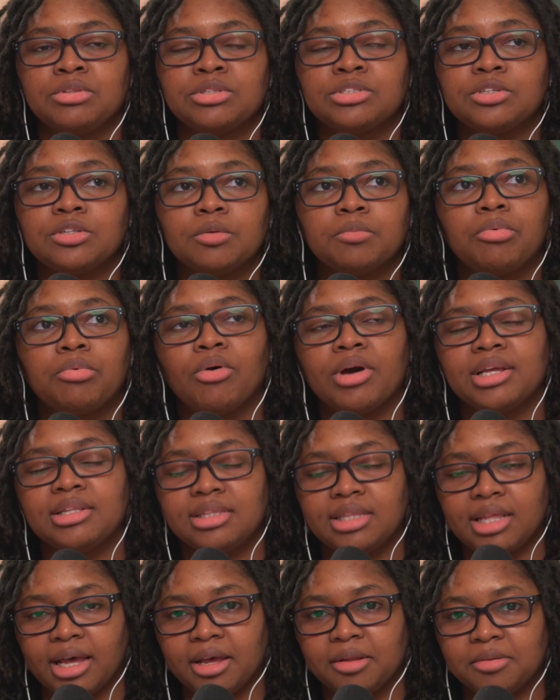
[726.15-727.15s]
To the
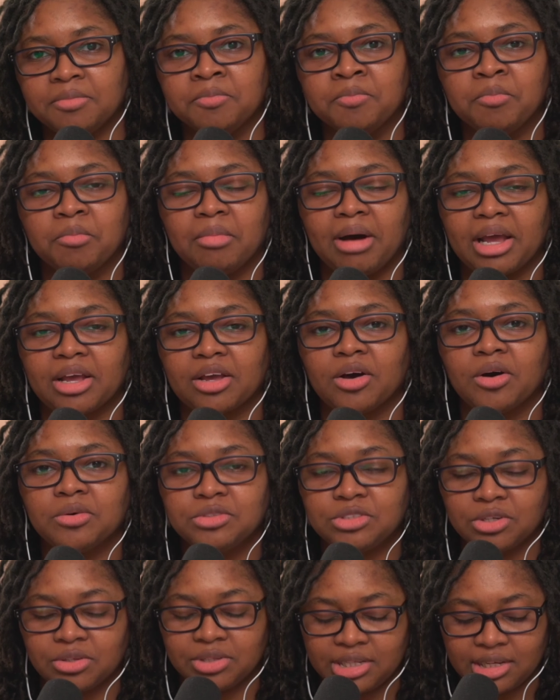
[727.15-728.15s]
point that my
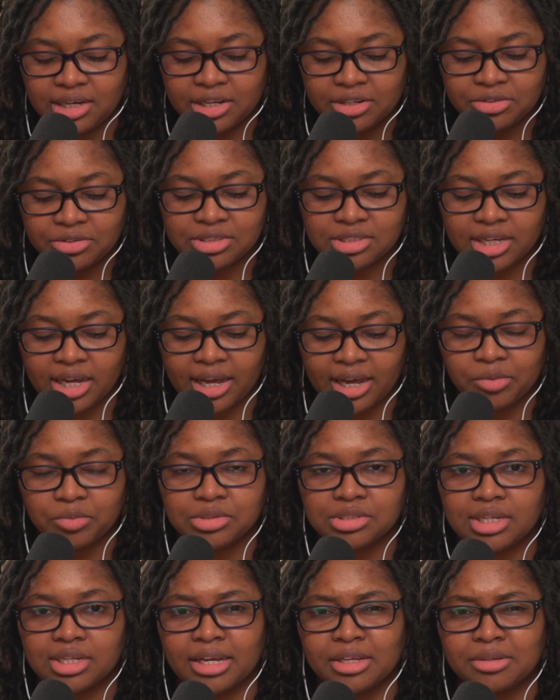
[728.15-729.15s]
coach on the other side
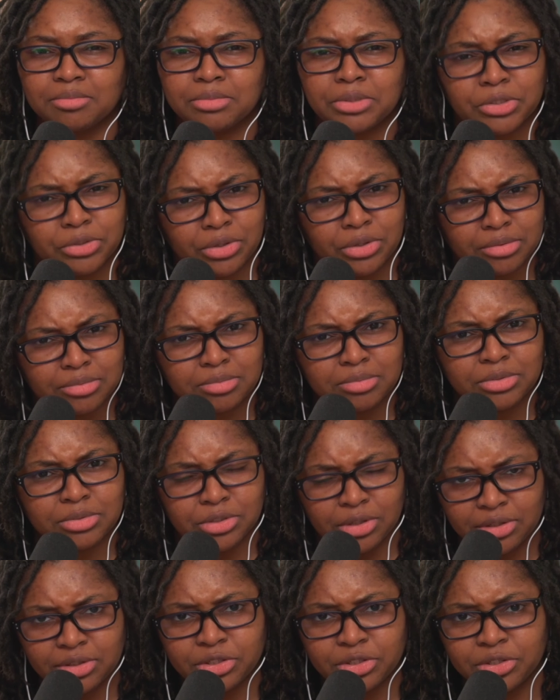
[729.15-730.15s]
was like, you
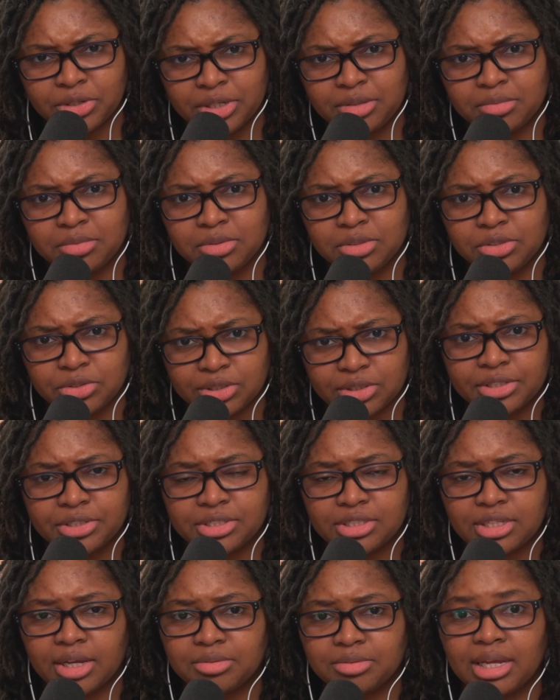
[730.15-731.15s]
gonna do it? You
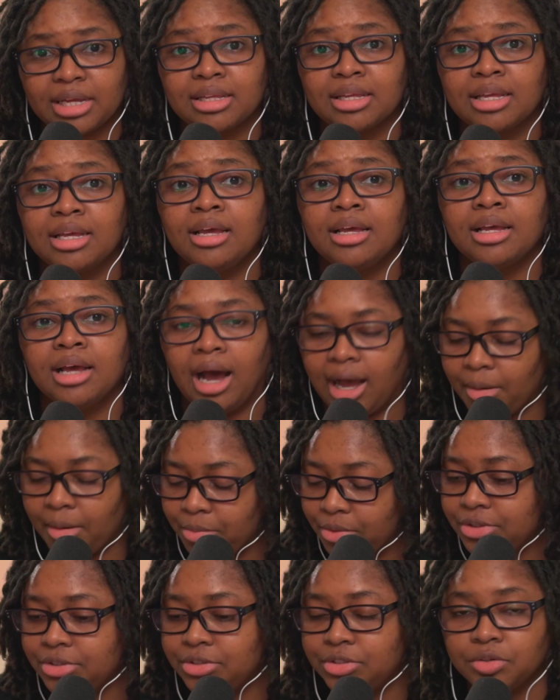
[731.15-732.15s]
serious? I was like,
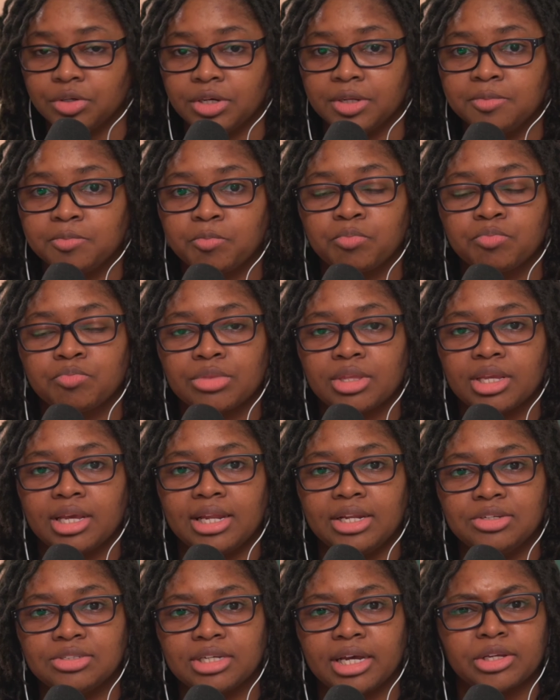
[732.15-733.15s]
I'm going to do it.
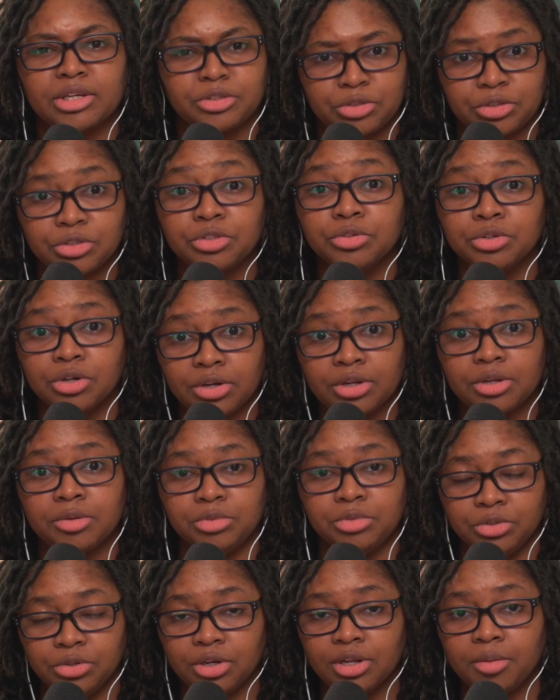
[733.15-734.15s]
And he's like, you
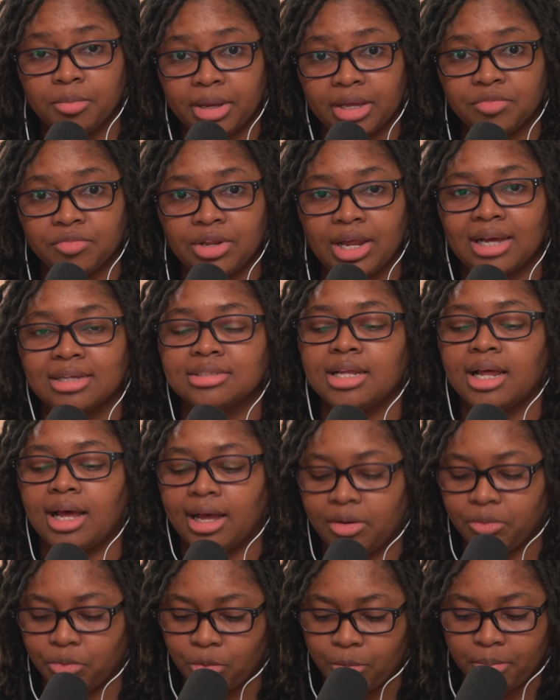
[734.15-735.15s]
gonna make it? I said,
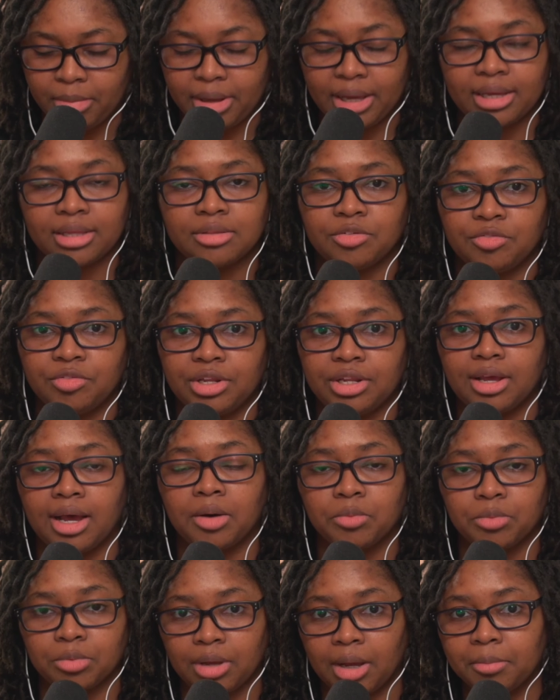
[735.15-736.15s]
I will make the video.
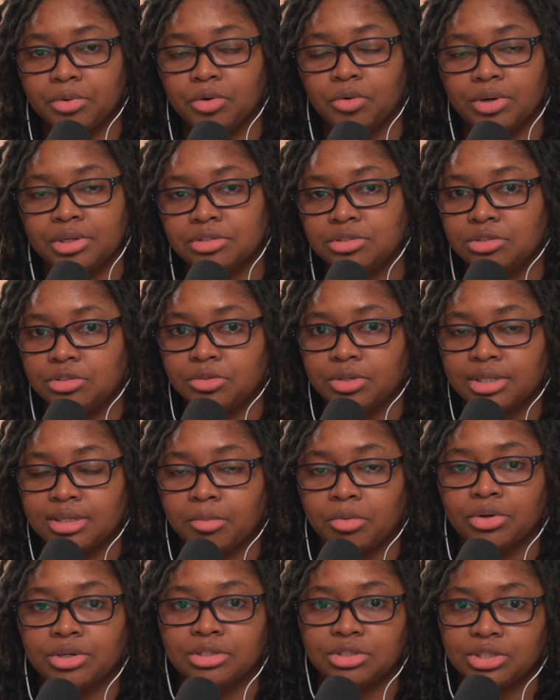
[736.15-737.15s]
I'm going to do
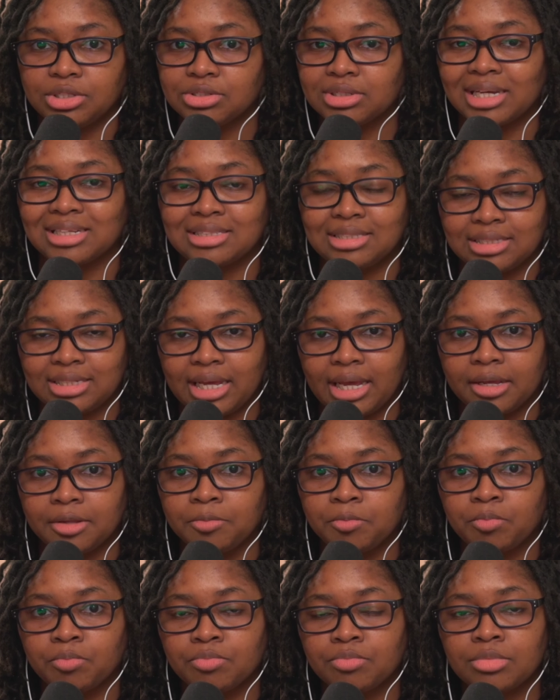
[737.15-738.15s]
it. He's like, today.
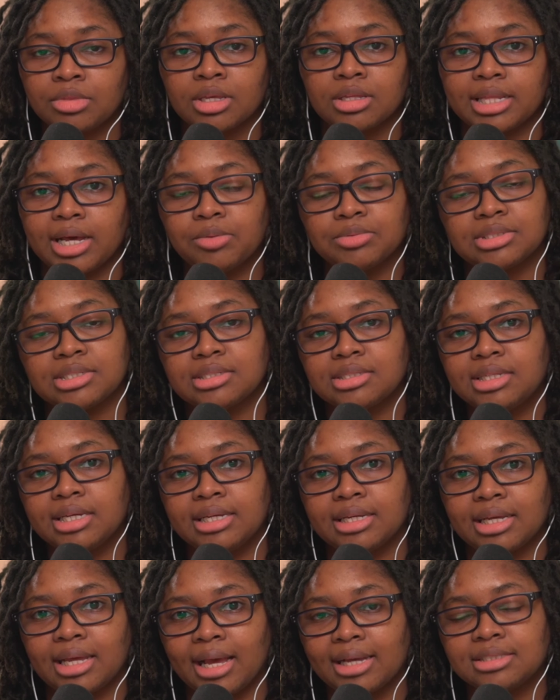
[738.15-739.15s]
That was his
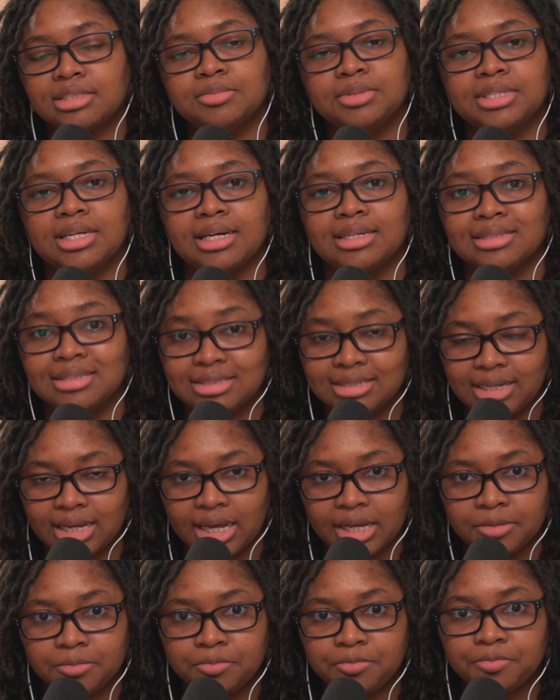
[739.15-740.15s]
thing. It has to be done
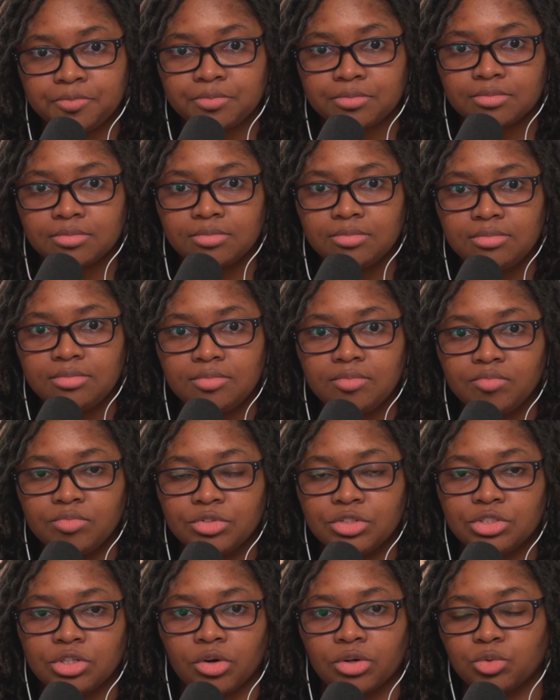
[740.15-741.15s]
today.
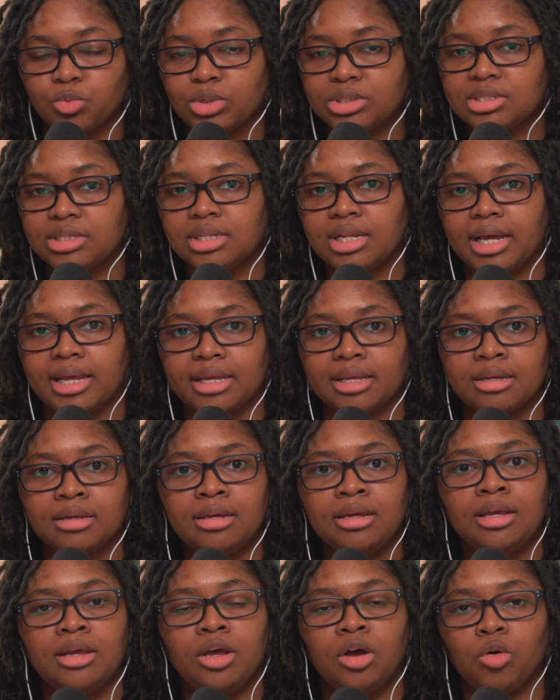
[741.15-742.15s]
So it wasn't like,
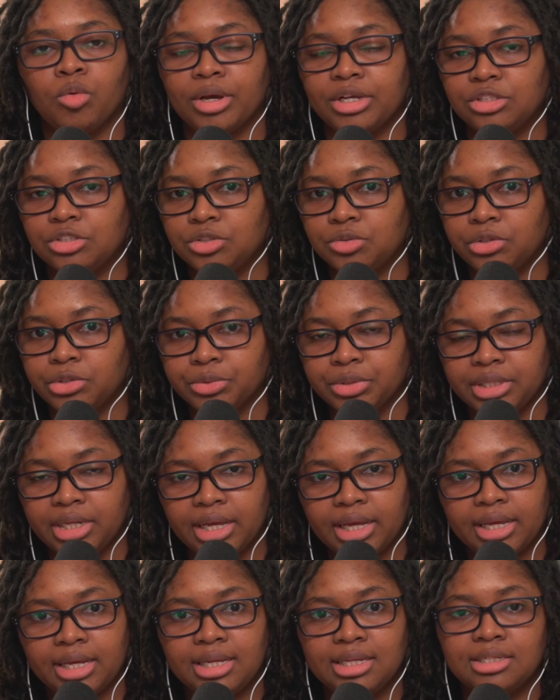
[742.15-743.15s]
wait 2-3
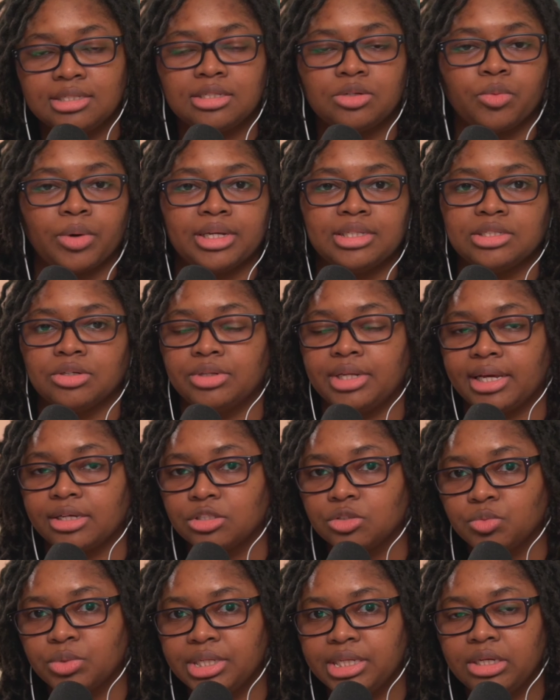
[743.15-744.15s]
days, wait till
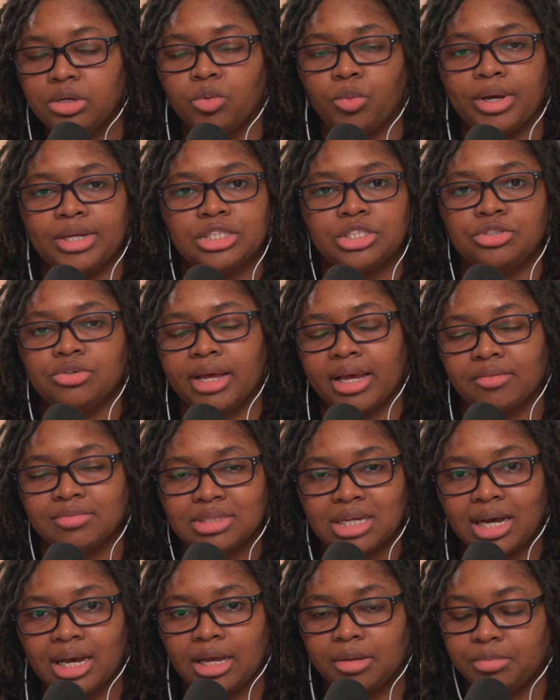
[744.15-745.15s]
next week, wait till you have
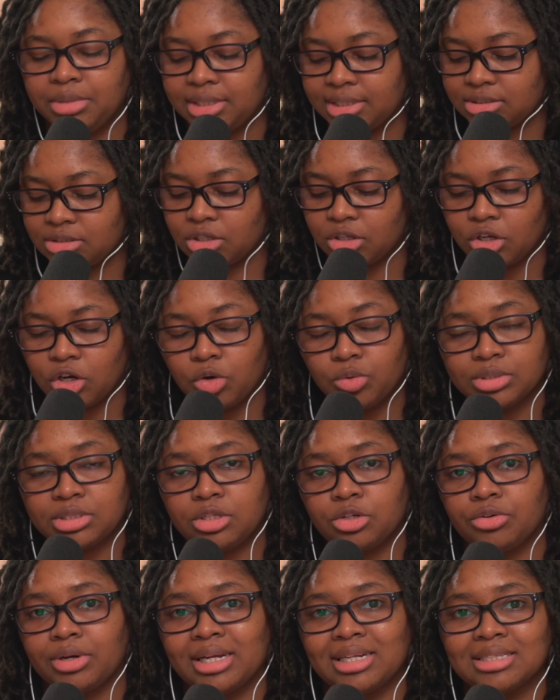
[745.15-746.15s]
time, because the goal is
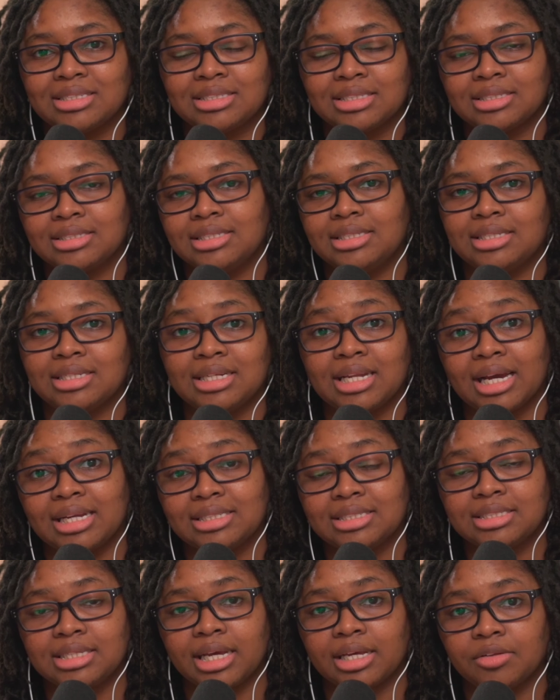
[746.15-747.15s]
to create a 60 to
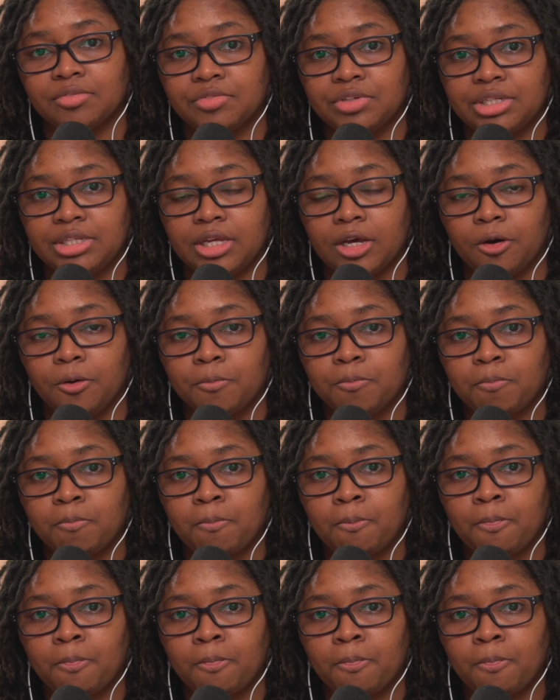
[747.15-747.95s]
90 second video.